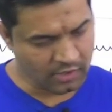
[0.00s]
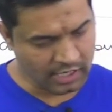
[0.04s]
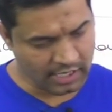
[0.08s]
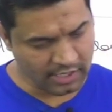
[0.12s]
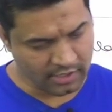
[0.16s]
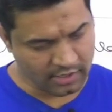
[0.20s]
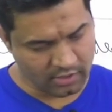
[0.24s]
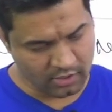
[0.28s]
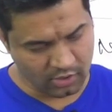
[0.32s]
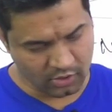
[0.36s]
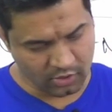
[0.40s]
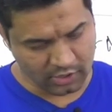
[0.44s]

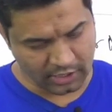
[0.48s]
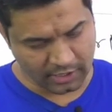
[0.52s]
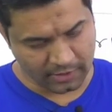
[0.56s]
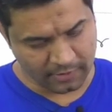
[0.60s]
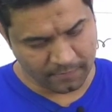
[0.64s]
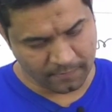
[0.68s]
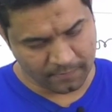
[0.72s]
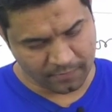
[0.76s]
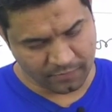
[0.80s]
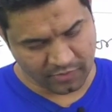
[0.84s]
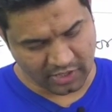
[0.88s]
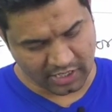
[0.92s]
right.
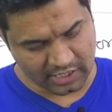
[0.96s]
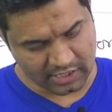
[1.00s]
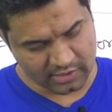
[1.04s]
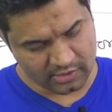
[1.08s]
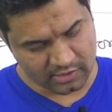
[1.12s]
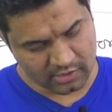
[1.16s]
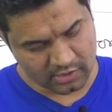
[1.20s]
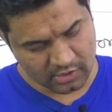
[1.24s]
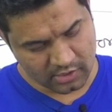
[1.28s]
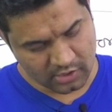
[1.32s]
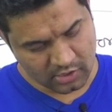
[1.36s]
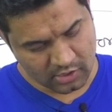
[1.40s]
Okay,
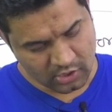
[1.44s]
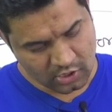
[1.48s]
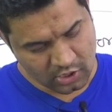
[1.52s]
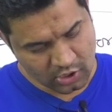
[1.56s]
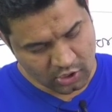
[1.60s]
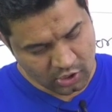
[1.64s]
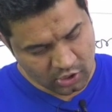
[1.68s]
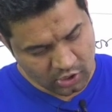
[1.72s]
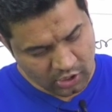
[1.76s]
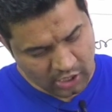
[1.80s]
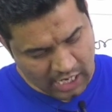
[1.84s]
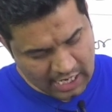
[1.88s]
guys.
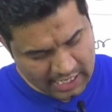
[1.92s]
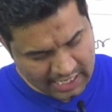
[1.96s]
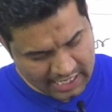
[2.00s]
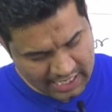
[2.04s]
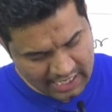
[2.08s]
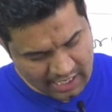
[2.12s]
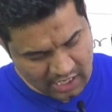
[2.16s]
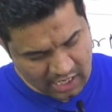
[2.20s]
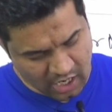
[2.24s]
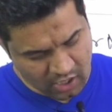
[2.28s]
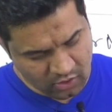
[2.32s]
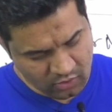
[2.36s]

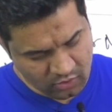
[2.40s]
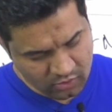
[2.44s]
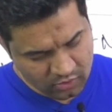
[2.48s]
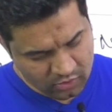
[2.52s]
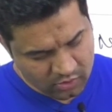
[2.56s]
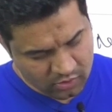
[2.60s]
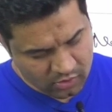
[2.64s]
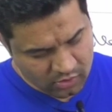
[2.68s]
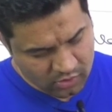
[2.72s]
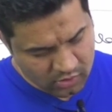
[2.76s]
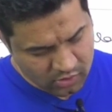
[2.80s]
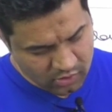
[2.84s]
Again,
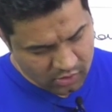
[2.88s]
now